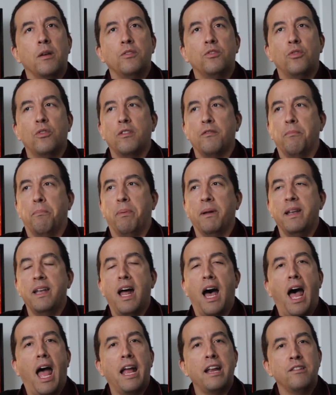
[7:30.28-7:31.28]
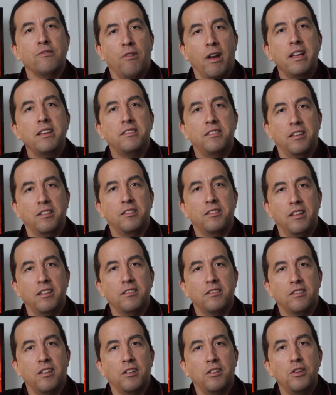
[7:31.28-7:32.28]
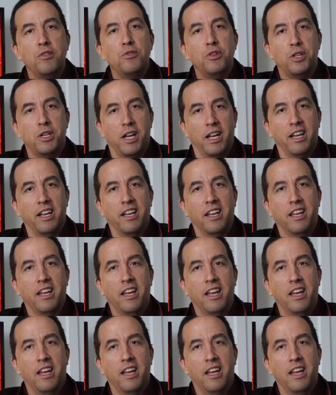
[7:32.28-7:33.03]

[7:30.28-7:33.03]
sort of benign racist institution